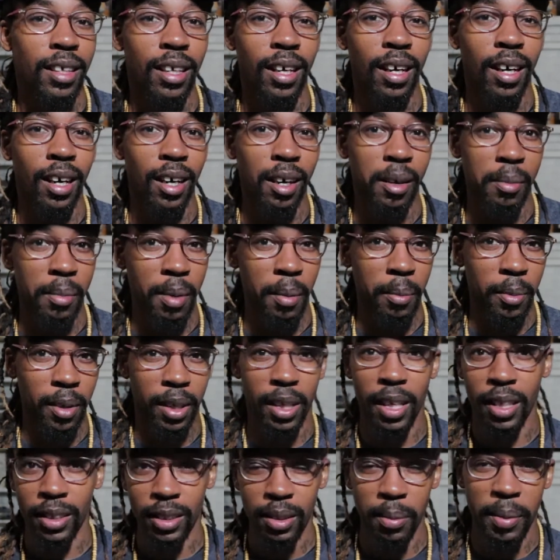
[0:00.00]
I'm
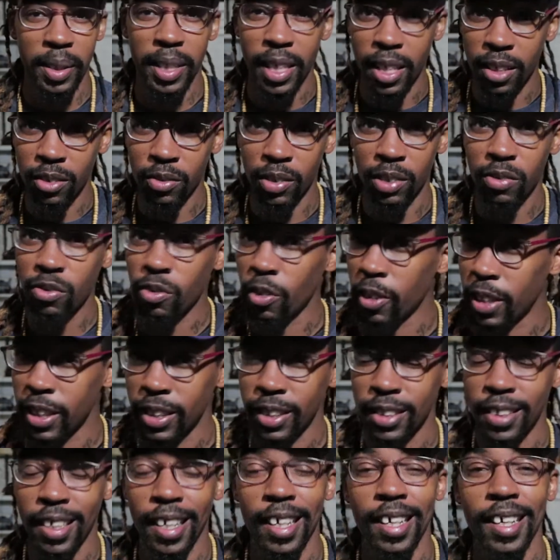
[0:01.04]
looking at some of the entries for this
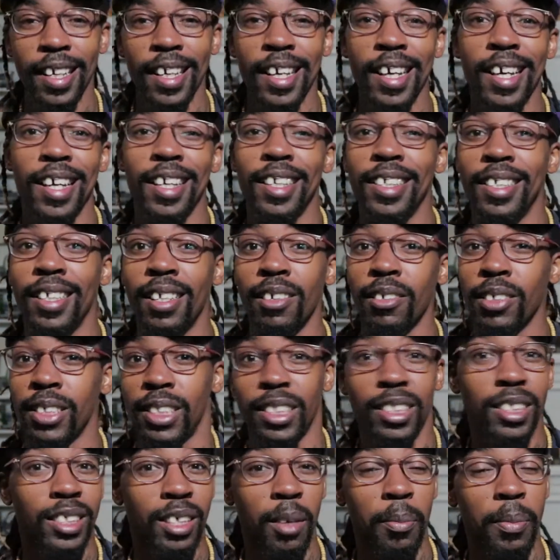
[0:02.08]
thing, and there's
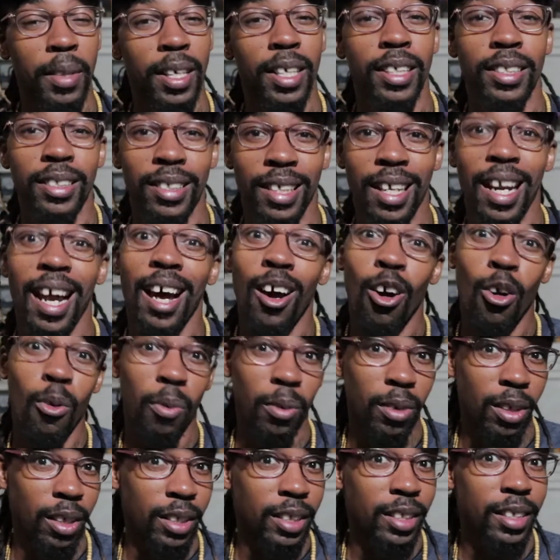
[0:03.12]
just some things that I
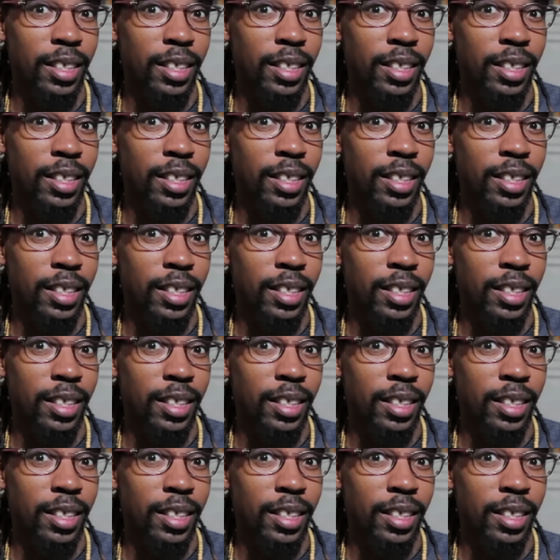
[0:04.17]
overlooked